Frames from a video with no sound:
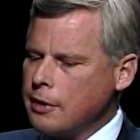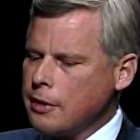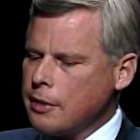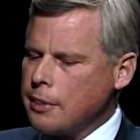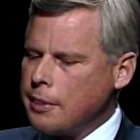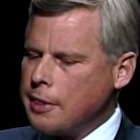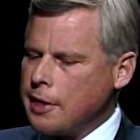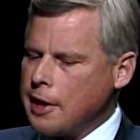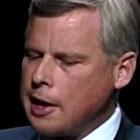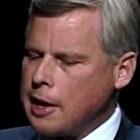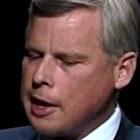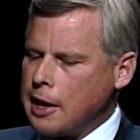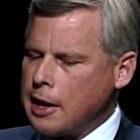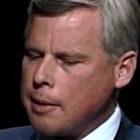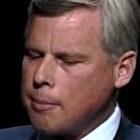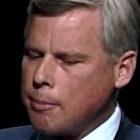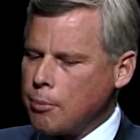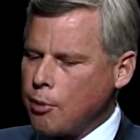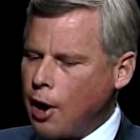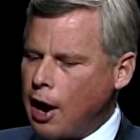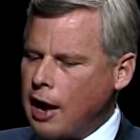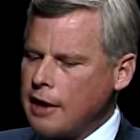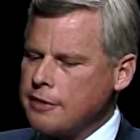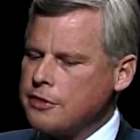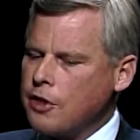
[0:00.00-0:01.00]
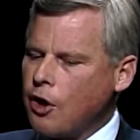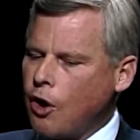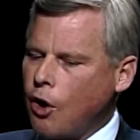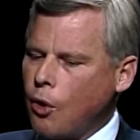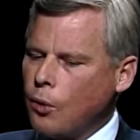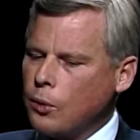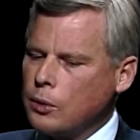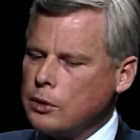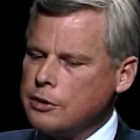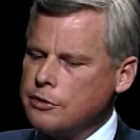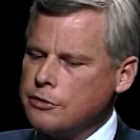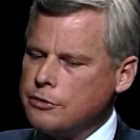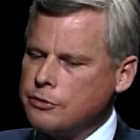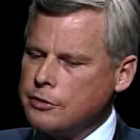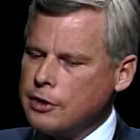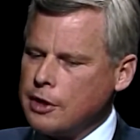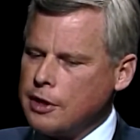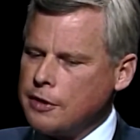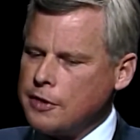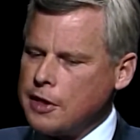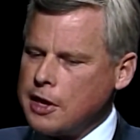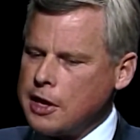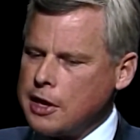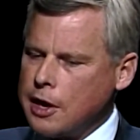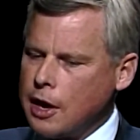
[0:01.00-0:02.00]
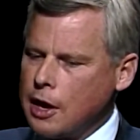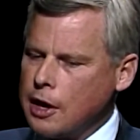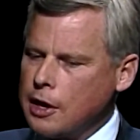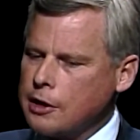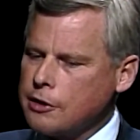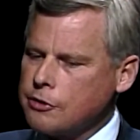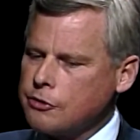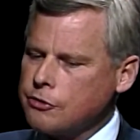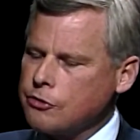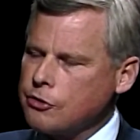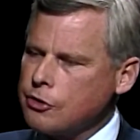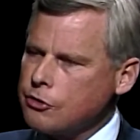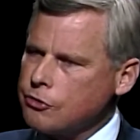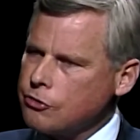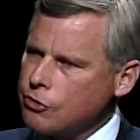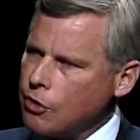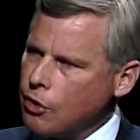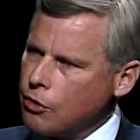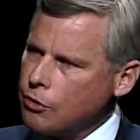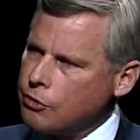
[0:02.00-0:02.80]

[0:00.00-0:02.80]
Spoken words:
they brought the oldest and the youngest to show